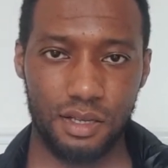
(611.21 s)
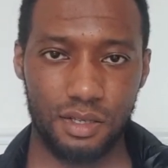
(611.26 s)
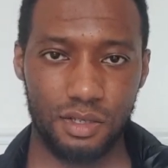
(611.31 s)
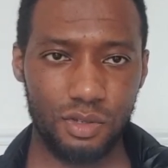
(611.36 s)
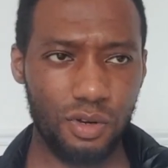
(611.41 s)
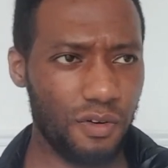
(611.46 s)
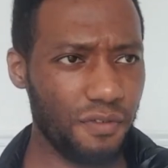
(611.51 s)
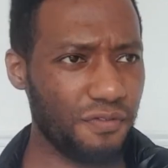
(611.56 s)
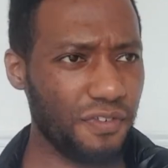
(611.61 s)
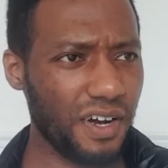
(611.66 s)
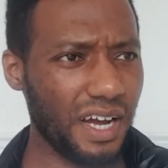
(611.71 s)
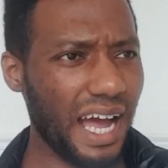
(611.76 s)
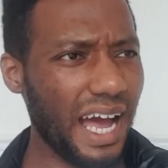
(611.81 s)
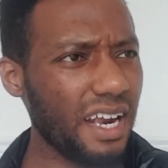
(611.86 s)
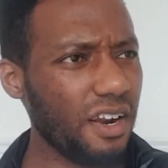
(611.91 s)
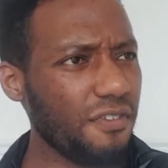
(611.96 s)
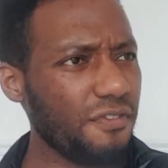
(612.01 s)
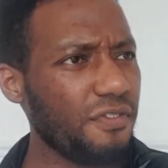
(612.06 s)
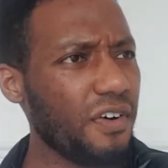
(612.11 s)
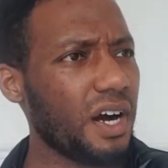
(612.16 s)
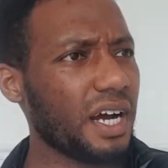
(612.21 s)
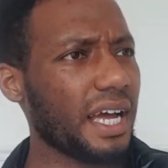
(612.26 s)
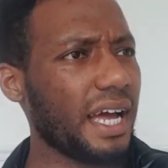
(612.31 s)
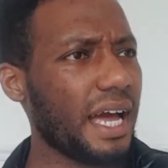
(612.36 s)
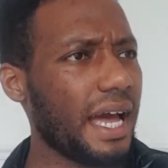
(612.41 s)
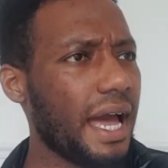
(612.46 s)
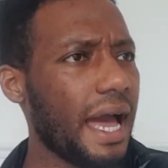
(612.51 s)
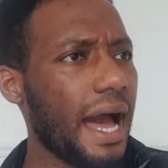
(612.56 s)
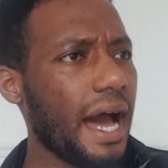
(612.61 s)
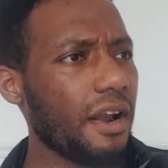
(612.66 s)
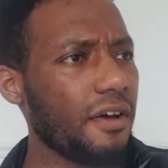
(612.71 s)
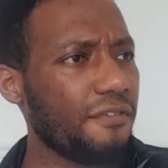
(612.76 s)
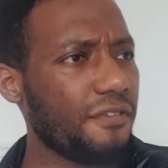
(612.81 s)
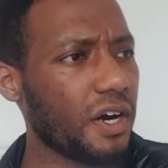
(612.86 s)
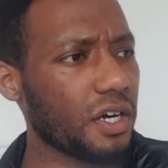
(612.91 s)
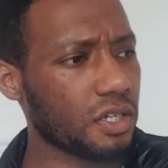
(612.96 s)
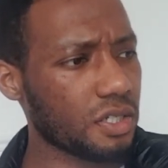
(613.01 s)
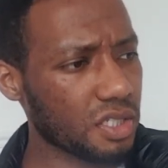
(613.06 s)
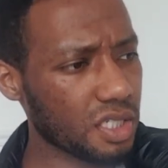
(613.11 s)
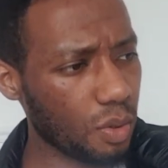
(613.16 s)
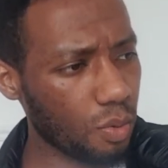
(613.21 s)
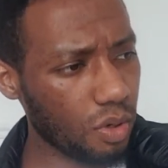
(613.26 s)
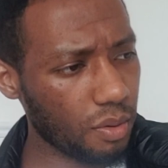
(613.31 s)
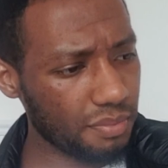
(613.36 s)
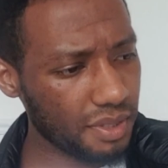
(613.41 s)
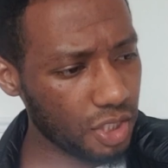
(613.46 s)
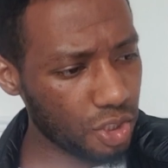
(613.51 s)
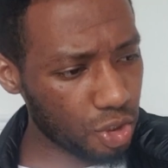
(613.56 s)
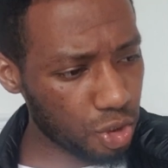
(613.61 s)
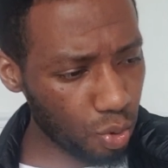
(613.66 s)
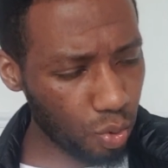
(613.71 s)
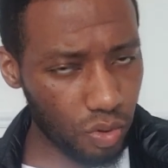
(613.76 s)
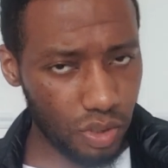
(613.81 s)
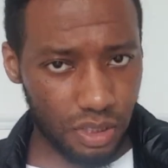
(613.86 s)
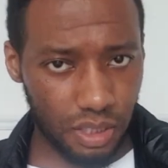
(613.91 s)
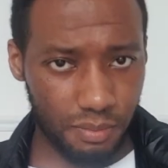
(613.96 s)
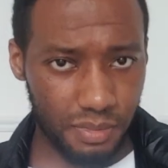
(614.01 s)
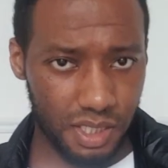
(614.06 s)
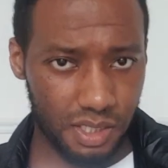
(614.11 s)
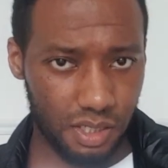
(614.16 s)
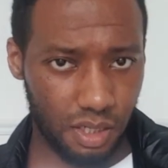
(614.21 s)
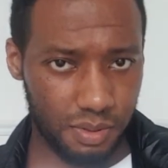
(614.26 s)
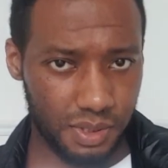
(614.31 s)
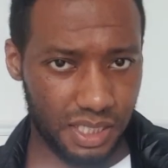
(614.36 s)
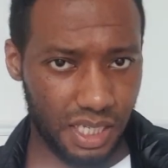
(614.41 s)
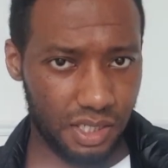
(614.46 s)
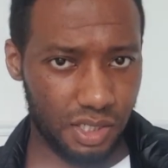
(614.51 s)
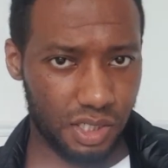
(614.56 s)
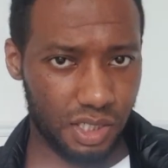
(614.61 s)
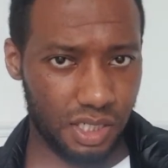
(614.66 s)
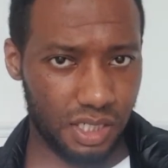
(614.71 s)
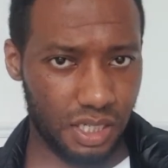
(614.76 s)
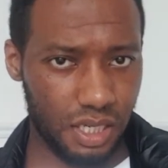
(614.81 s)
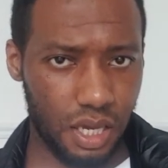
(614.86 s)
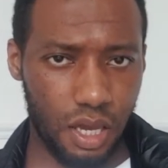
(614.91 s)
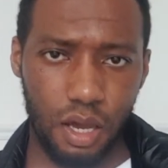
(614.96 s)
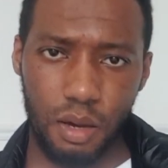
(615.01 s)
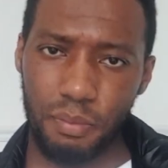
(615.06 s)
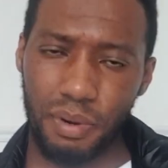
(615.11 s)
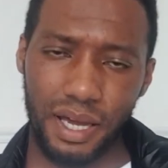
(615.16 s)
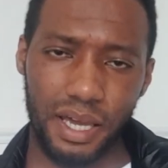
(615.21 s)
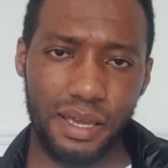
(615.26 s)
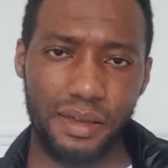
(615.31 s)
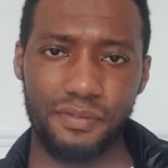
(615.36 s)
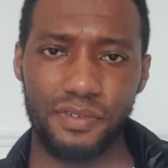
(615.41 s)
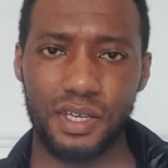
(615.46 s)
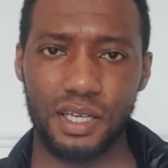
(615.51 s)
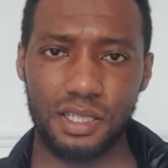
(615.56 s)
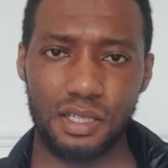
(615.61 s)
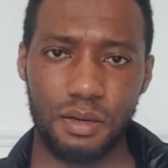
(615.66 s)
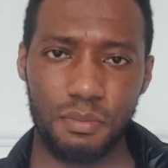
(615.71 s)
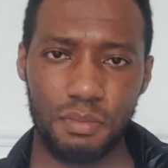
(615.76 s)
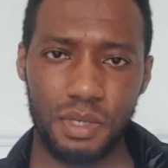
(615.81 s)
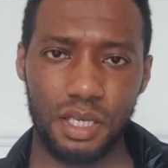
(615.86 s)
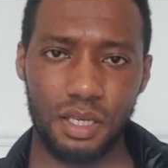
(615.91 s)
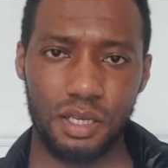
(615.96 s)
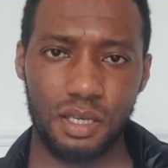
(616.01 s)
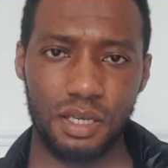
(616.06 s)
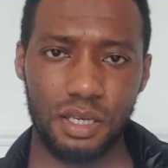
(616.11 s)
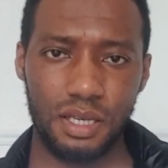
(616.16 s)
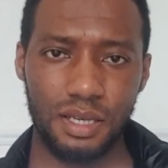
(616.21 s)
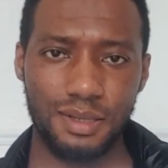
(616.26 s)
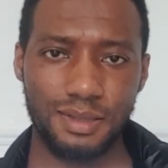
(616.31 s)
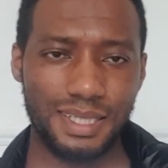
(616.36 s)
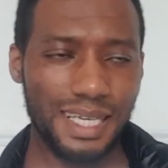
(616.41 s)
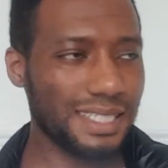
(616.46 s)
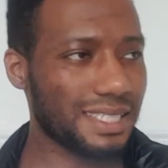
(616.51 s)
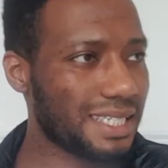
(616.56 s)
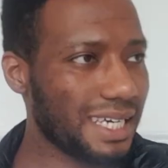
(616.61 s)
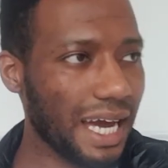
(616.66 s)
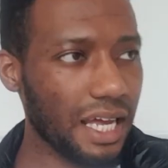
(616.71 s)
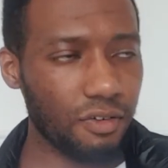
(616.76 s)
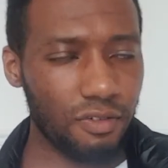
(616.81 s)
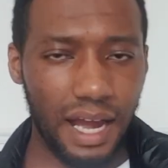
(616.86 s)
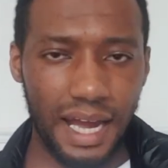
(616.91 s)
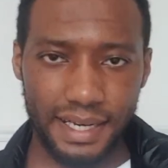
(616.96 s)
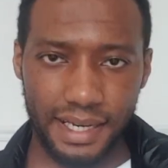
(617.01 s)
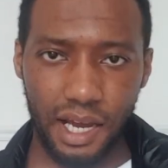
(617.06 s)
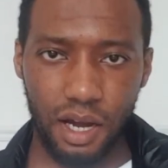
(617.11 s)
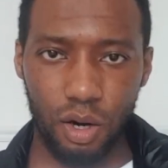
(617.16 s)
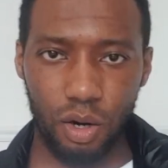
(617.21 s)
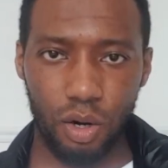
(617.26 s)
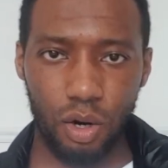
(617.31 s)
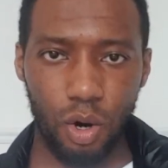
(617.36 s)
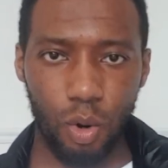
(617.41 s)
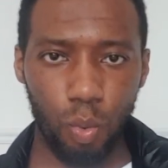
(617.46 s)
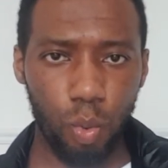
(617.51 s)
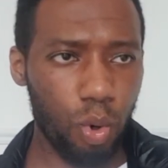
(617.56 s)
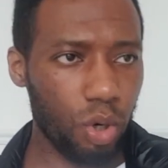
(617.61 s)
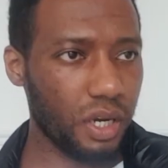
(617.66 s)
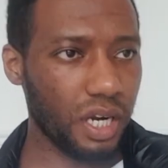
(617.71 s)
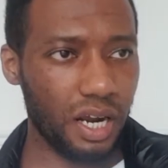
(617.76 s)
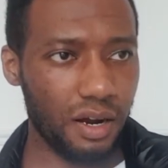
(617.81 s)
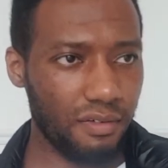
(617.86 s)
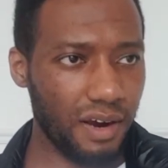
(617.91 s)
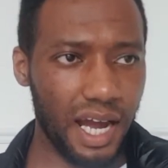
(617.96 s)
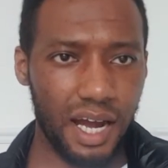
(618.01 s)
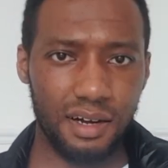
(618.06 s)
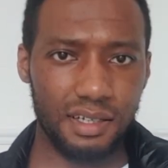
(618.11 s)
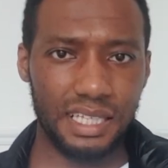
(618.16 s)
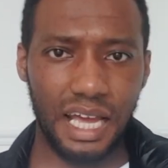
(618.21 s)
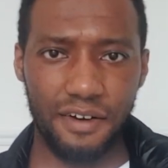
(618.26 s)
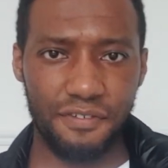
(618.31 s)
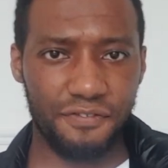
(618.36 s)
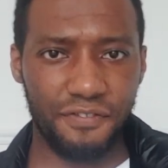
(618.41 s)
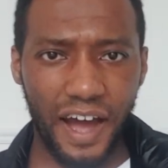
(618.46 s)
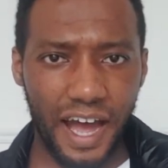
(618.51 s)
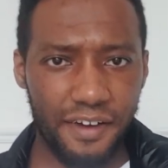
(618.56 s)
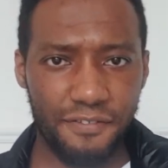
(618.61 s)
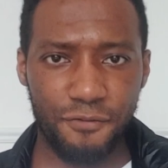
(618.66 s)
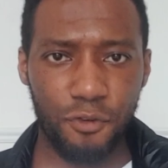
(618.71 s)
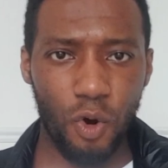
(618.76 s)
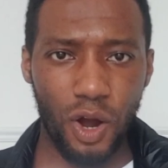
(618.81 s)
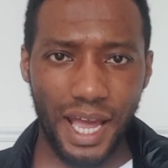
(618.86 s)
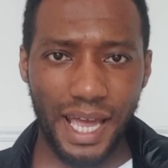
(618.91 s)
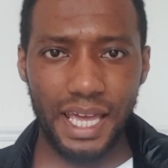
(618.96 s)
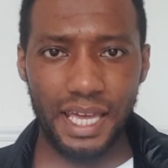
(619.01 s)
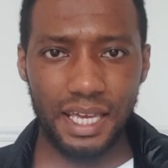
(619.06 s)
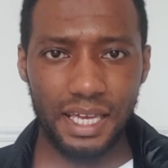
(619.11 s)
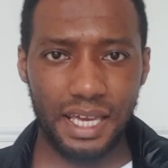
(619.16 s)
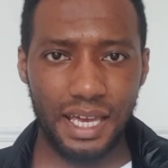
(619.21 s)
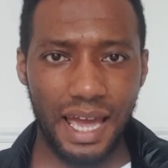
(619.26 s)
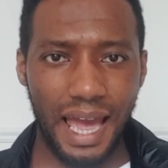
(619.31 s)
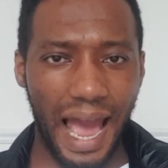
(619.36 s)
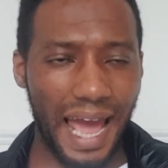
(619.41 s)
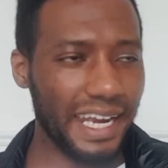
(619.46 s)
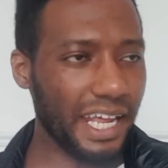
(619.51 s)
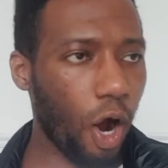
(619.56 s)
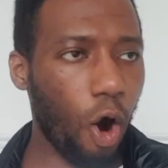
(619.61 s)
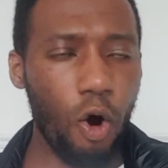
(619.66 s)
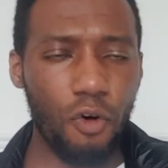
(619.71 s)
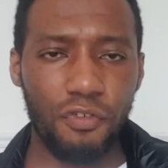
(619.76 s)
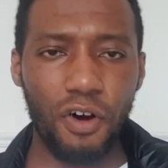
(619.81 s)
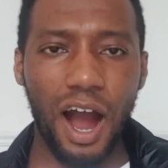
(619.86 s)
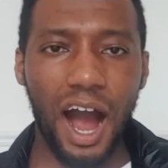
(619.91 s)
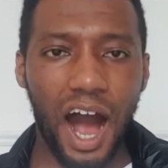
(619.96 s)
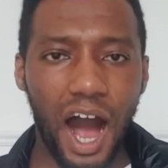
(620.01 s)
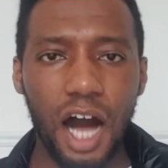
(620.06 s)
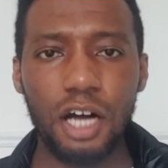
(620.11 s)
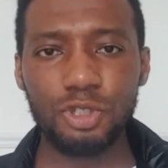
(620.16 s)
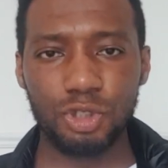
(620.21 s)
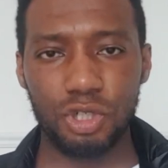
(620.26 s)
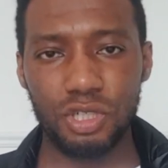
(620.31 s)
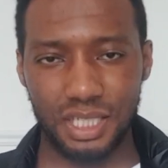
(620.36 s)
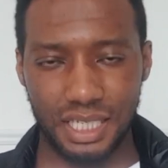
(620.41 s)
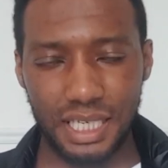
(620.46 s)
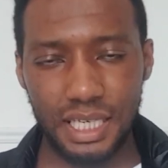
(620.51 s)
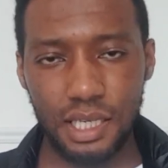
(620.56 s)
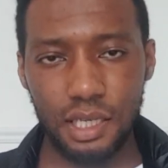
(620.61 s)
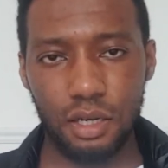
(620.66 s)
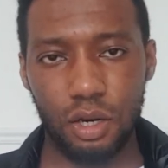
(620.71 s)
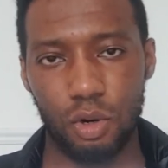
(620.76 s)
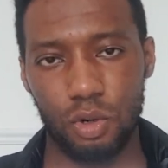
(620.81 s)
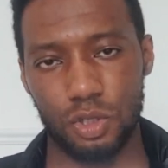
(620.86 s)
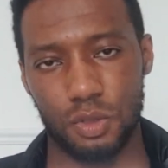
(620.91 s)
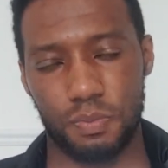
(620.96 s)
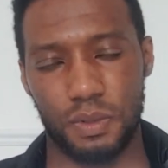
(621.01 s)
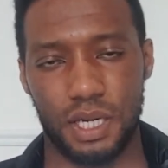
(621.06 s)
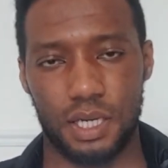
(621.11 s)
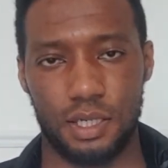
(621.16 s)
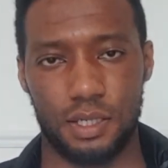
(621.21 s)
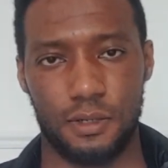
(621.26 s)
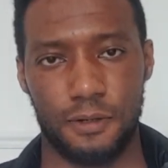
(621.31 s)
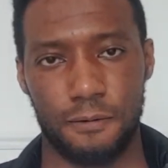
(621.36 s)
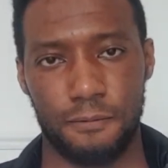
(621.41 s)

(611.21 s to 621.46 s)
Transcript: How the fuck can someone be shorter than me substantially, but heavier than me? This gal right now, walking around at 5'8", and they're over 100 kilos, blood.